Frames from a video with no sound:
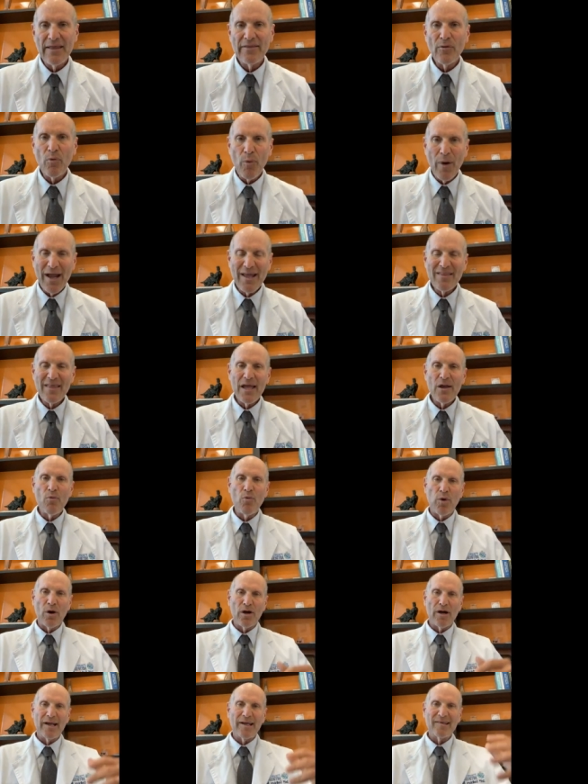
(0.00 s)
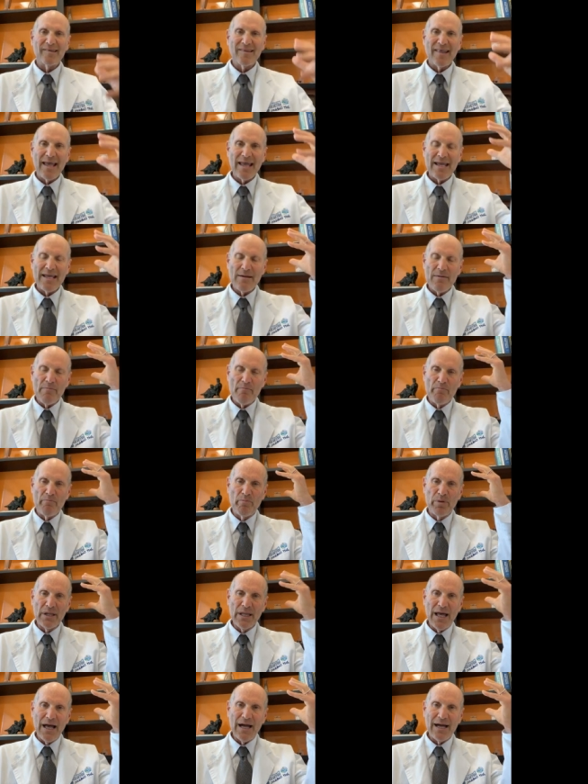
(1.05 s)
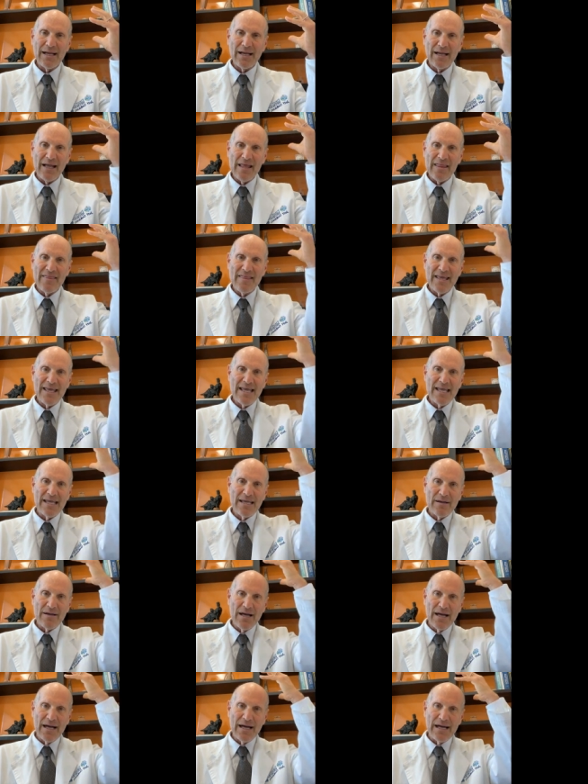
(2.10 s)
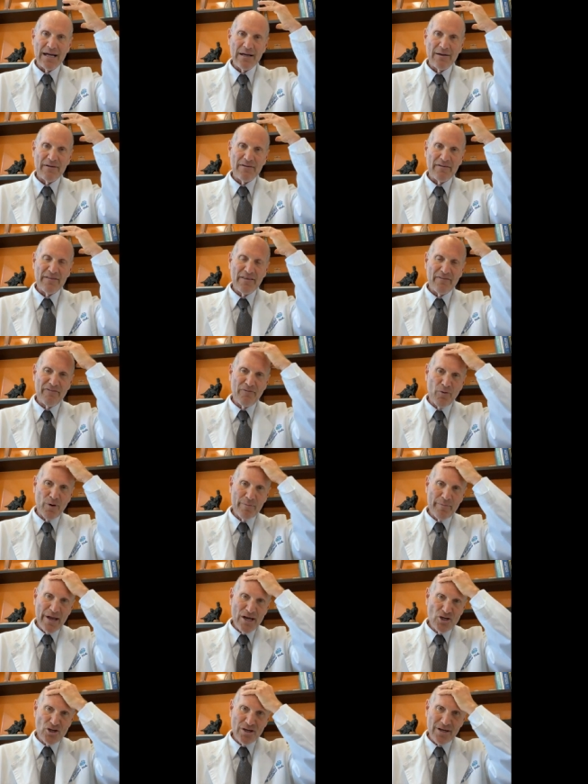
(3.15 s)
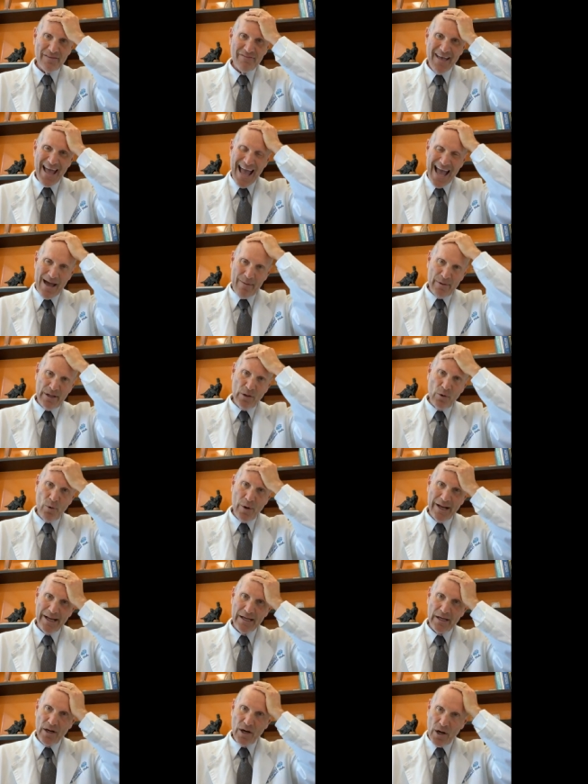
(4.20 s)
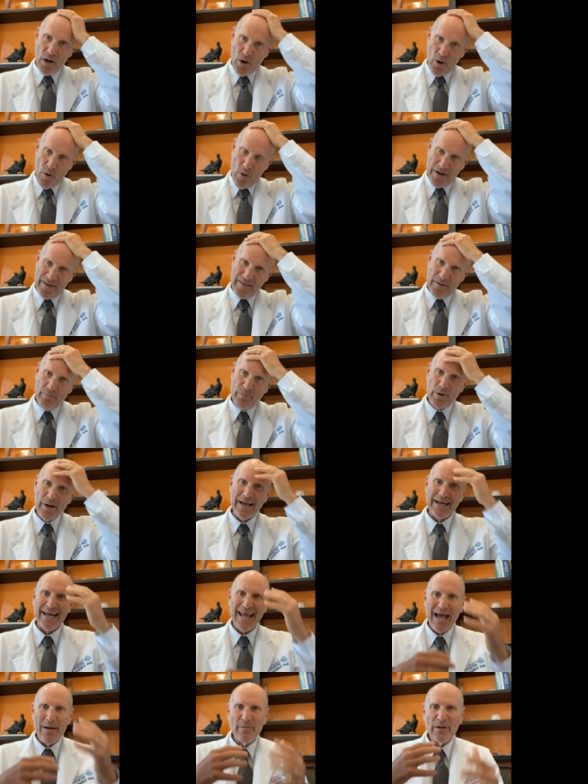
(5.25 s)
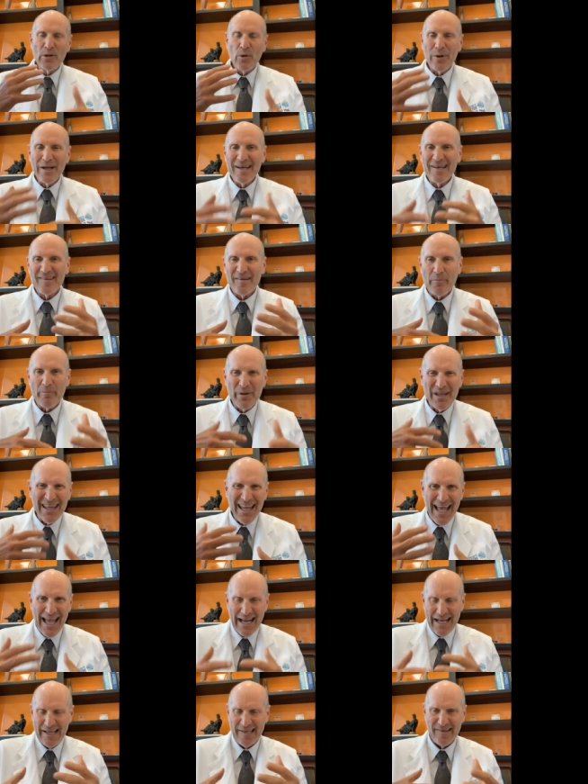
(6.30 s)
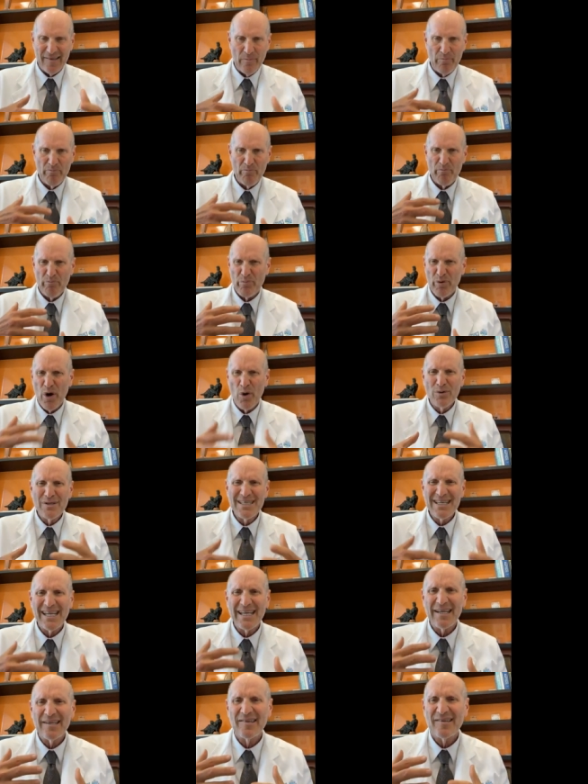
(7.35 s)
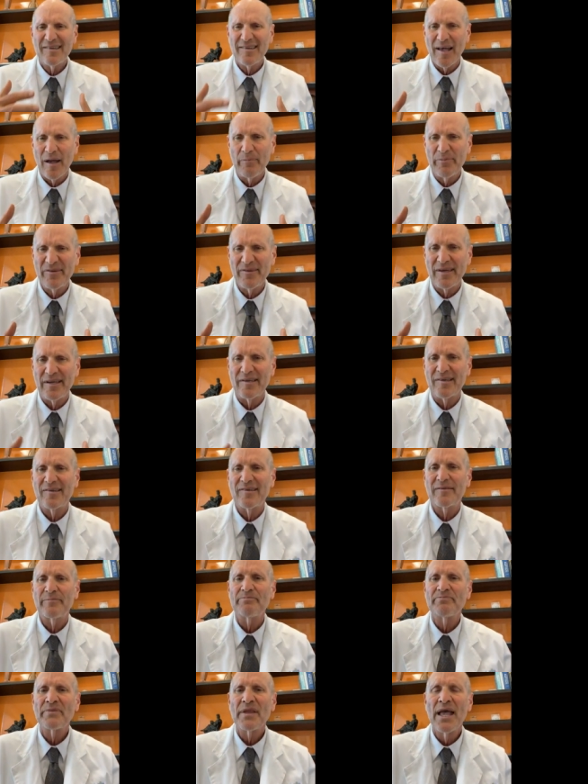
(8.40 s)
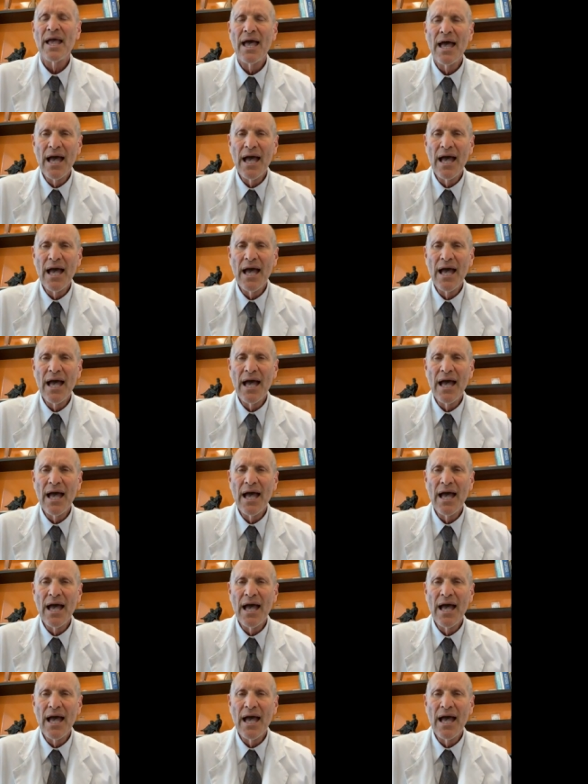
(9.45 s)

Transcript: And the way they work is they block the, uh, the formation of amyloid on the brain. Amyloid is a plaque, it's a protein substance.